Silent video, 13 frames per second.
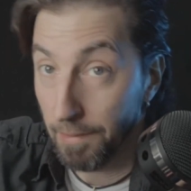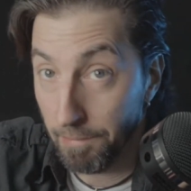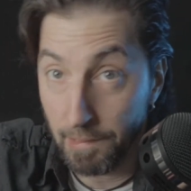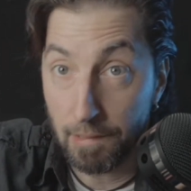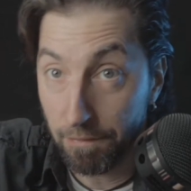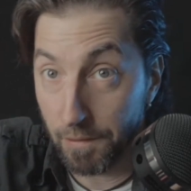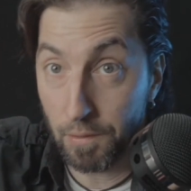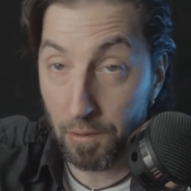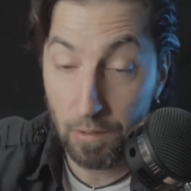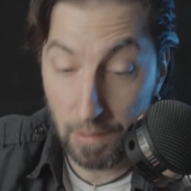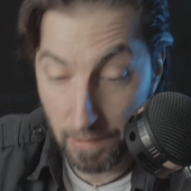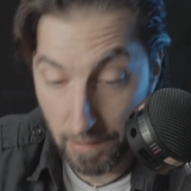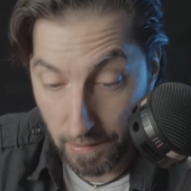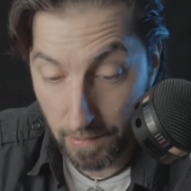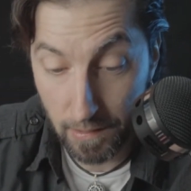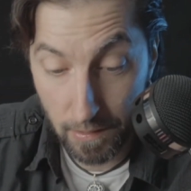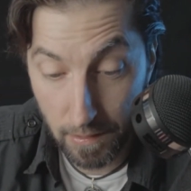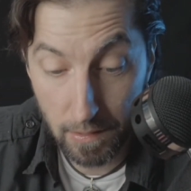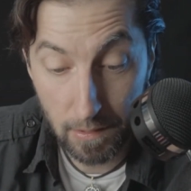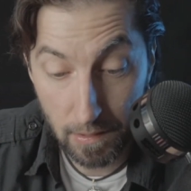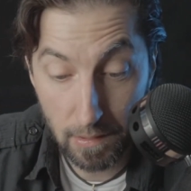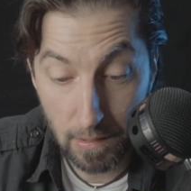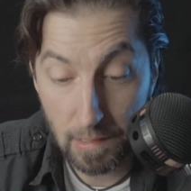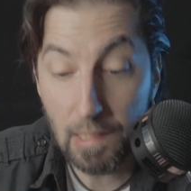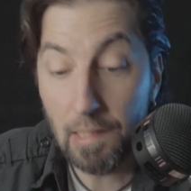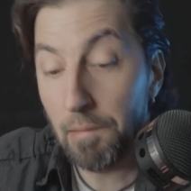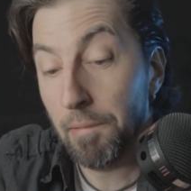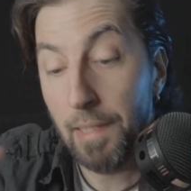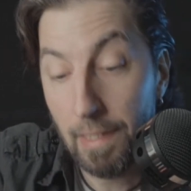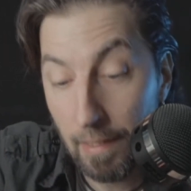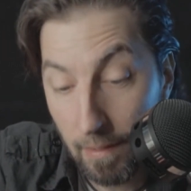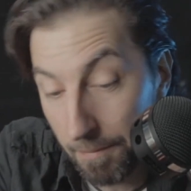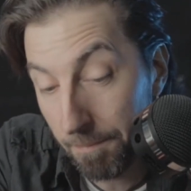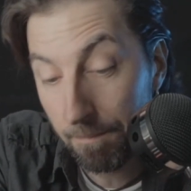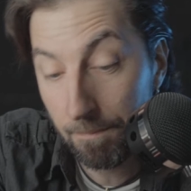But of course, Guinevere.